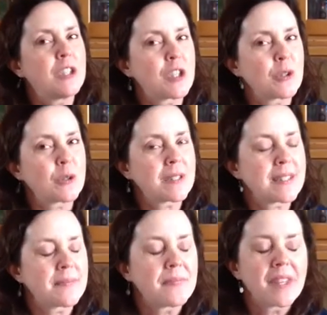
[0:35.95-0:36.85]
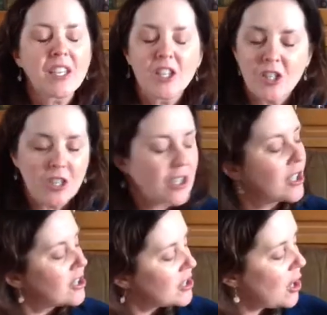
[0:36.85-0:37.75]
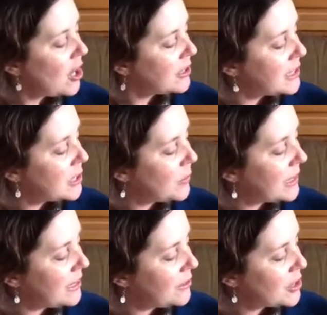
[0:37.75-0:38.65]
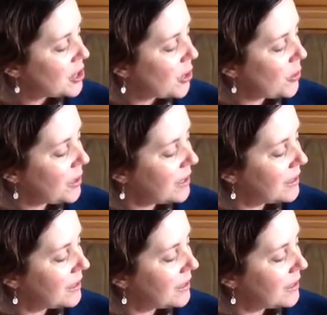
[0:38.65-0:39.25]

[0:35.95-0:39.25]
jokes. So Harley, do you want to hear a joke?